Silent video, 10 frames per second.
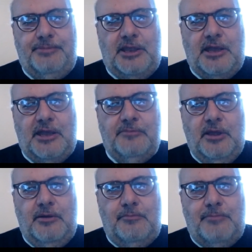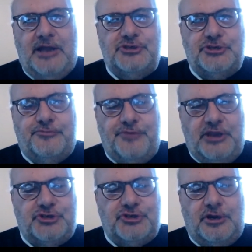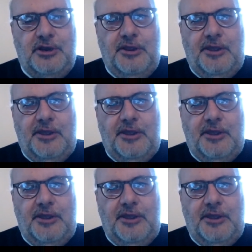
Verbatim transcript: become much richer